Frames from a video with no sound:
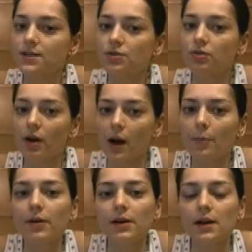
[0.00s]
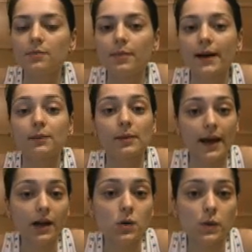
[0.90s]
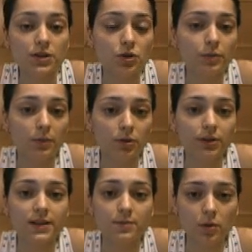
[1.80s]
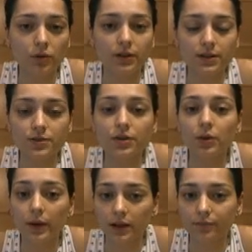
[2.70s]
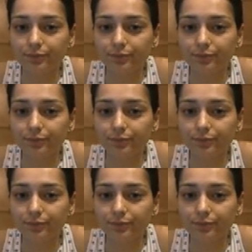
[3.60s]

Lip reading: is rook up, but black wants to promote his pawn into a queen.